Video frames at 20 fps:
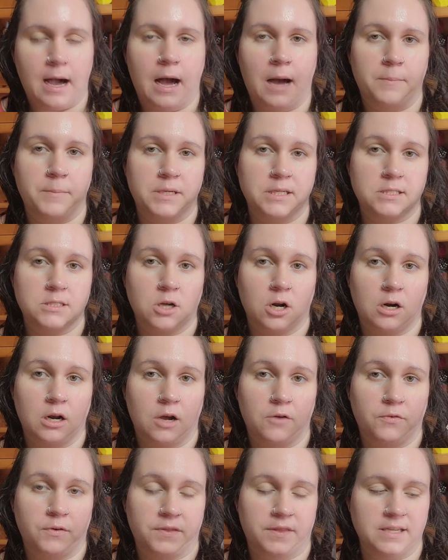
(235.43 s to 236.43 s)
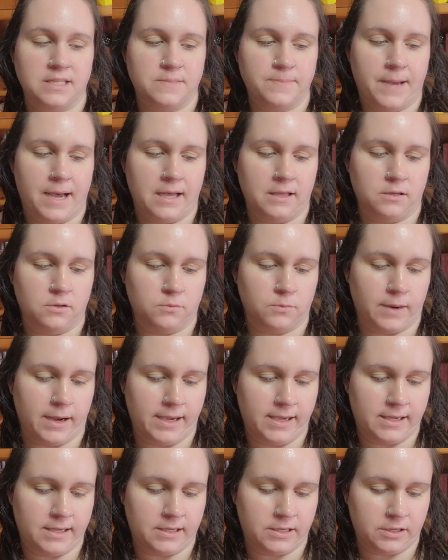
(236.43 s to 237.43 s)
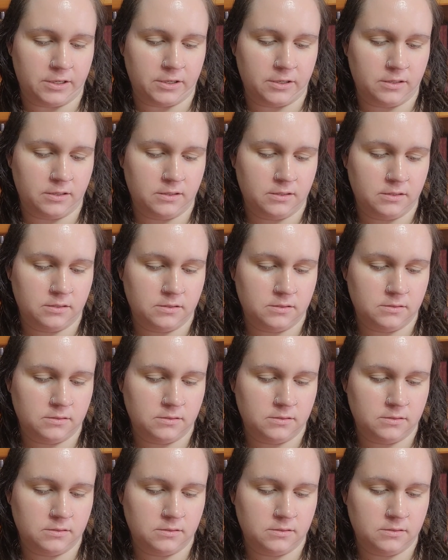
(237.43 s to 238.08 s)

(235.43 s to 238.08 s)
I'm going to start off with this palette right here.